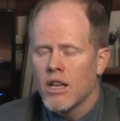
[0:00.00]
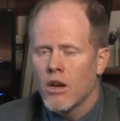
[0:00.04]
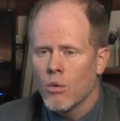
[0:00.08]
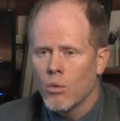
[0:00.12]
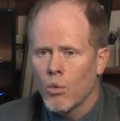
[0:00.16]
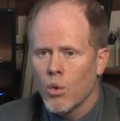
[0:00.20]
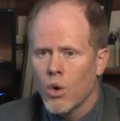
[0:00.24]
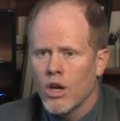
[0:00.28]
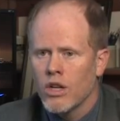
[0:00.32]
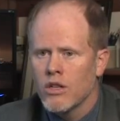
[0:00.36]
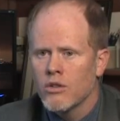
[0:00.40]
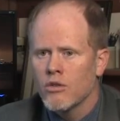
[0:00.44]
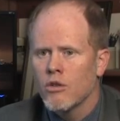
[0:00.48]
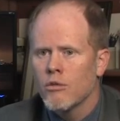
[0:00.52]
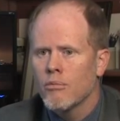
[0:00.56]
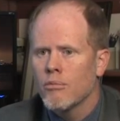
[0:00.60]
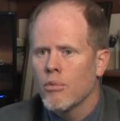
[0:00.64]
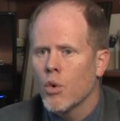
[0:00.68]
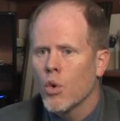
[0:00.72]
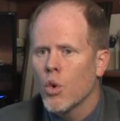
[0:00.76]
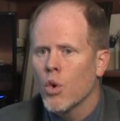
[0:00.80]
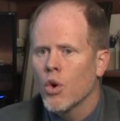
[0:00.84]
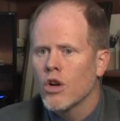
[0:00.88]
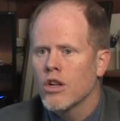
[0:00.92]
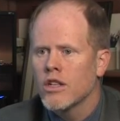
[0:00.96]
There was
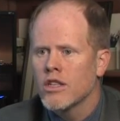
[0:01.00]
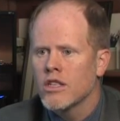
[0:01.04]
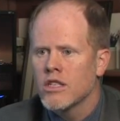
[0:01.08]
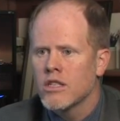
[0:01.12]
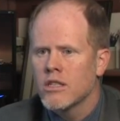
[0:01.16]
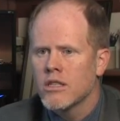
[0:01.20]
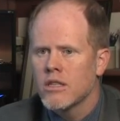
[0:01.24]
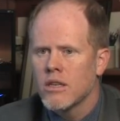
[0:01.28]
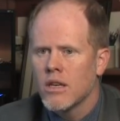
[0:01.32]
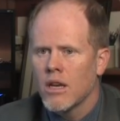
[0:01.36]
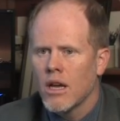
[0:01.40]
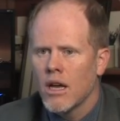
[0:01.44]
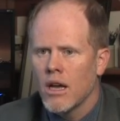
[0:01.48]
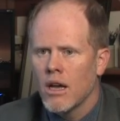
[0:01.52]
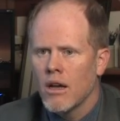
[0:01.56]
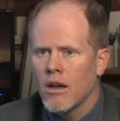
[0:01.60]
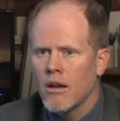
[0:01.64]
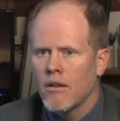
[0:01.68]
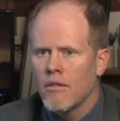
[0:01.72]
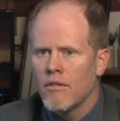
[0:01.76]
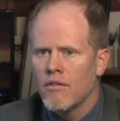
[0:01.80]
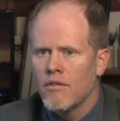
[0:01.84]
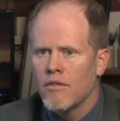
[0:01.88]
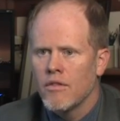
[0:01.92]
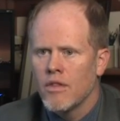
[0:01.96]
reports
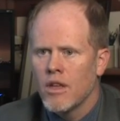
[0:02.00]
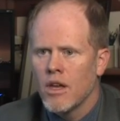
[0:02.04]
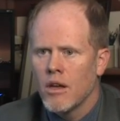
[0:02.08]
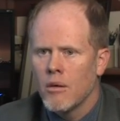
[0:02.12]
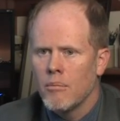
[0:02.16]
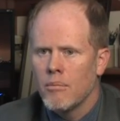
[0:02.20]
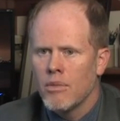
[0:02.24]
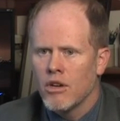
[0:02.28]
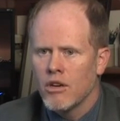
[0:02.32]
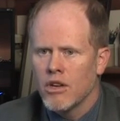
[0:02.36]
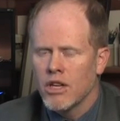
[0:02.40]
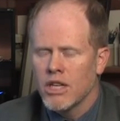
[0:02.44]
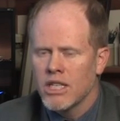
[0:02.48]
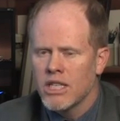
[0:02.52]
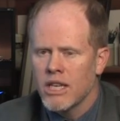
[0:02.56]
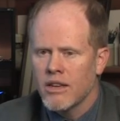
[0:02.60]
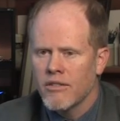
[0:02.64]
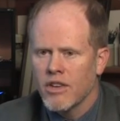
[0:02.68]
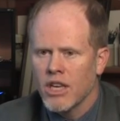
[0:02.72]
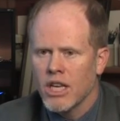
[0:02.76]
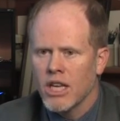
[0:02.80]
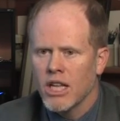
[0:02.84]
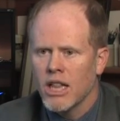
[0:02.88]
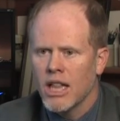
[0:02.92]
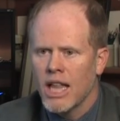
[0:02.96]
of the Building
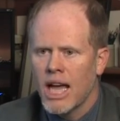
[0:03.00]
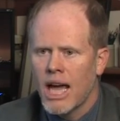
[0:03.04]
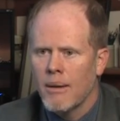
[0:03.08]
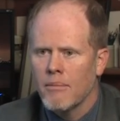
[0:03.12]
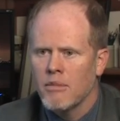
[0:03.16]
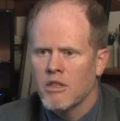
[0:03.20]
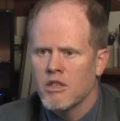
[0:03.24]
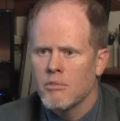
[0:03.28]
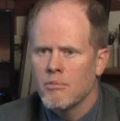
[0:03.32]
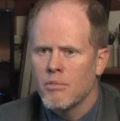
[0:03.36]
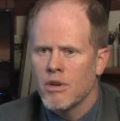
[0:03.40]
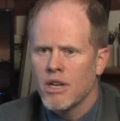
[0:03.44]
7 collapse,